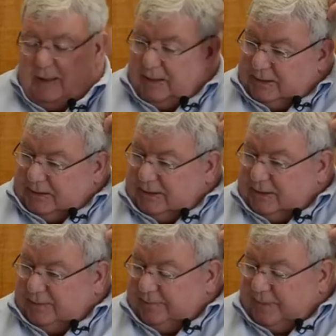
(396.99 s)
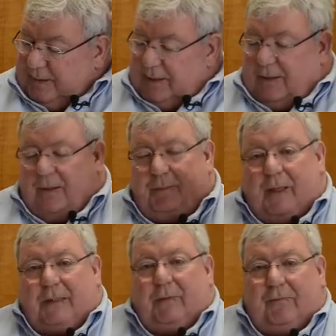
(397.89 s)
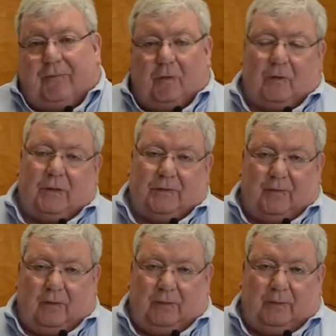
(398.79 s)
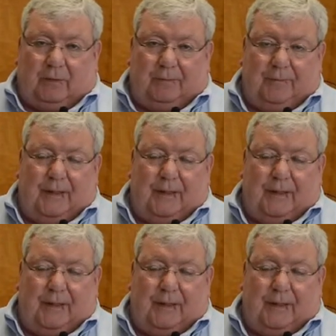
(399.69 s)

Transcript: In addition, the basement floor is vulnerable.